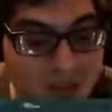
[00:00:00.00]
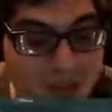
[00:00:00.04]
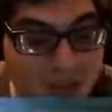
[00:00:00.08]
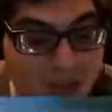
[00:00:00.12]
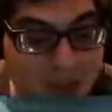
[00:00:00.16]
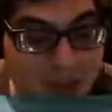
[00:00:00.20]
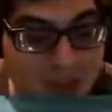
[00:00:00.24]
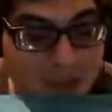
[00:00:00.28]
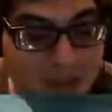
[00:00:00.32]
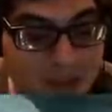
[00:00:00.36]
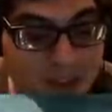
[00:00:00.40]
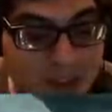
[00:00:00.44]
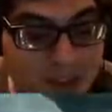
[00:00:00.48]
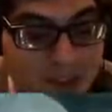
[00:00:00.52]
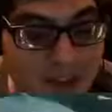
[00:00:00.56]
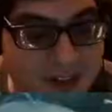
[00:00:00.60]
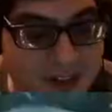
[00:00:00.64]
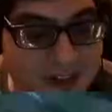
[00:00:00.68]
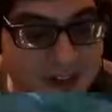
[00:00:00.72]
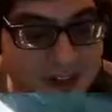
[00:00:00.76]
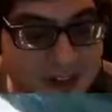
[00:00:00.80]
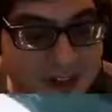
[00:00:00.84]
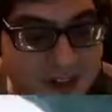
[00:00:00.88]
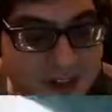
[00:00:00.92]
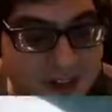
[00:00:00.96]
put it
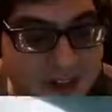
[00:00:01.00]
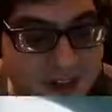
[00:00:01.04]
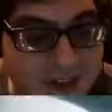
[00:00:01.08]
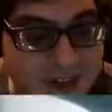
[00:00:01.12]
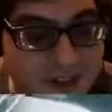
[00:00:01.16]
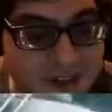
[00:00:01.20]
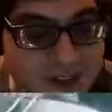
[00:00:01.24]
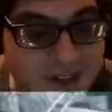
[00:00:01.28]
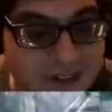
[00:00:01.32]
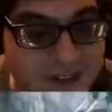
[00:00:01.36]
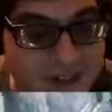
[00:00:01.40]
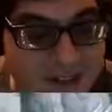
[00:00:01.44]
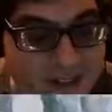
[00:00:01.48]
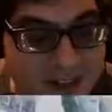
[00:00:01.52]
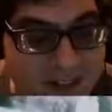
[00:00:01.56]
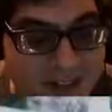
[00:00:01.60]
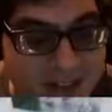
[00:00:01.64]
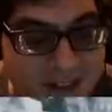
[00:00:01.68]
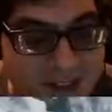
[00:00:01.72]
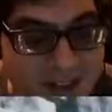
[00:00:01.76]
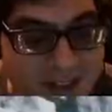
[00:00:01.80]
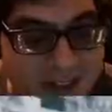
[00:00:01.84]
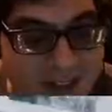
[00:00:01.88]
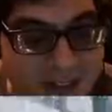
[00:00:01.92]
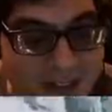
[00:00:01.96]
best.
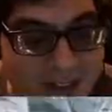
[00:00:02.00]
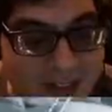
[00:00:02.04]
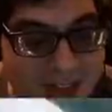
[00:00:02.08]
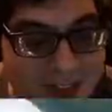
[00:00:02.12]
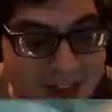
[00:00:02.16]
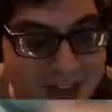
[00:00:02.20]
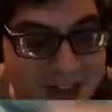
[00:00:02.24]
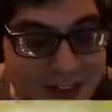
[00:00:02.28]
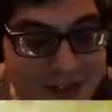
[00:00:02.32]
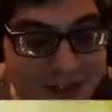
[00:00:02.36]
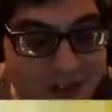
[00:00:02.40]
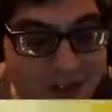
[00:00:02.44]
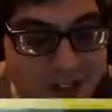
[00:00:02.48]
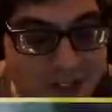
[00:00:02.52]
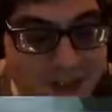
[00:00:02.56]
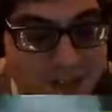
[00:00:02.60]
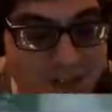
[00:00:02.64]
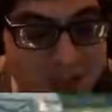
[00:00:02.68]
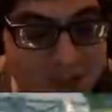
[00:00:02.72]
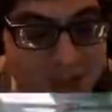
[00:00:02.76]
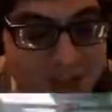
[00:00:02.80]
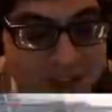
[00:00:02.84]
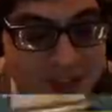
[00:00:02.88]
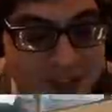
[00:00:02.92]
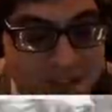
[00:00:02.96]
That it was
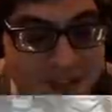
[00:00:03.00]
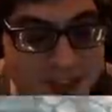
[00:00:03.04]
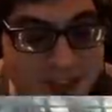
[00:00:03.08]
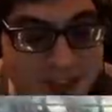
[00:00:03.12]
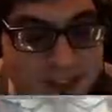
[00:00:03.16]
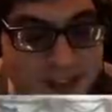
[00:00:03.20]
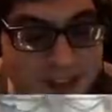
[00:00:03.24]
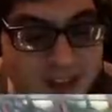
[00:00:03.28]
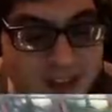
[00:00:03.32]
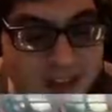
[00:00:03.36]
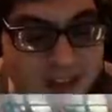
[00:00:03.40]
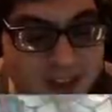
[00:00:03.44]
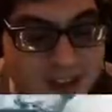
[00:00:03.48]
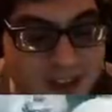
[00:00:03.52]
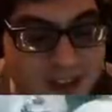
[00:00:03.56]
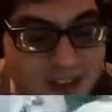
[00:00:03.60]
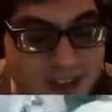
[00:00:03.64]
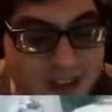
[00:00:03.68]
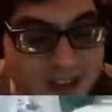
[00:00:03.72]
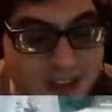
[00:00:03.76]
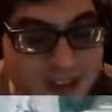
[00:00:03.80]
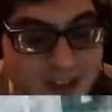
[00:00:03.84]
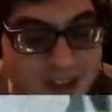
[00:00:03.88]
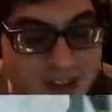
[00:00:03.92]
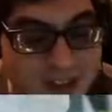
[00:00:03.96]
basically just
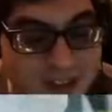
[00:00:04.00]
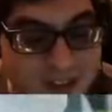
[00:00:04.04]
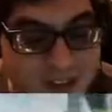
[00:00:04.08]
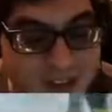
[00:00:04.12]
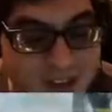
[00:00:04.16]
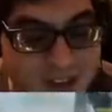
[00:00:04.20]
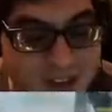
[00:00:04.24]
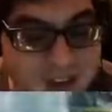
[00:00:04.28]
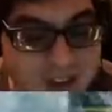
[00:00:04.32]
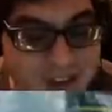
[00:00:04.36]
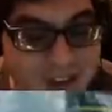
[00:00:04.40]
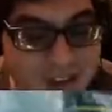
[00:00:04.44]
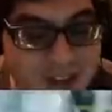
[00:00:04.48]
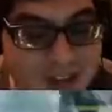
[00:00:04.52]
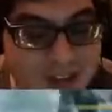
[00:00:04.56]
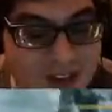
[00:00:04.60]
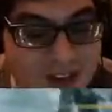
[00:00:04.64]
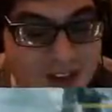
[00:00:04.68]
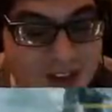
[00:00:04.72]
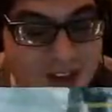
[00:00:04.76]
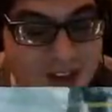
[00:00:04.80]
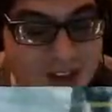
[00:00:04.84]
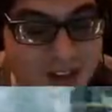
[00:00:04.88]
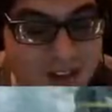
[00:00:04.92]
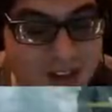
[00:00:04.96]

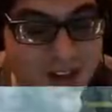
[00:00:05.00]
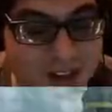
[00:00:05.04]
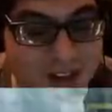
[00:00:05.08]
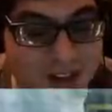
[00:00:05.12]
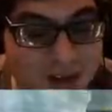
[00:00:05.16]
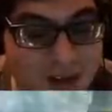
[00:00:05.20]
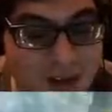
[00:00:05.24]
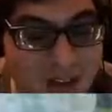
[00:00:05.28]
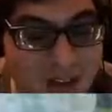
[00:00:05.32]
two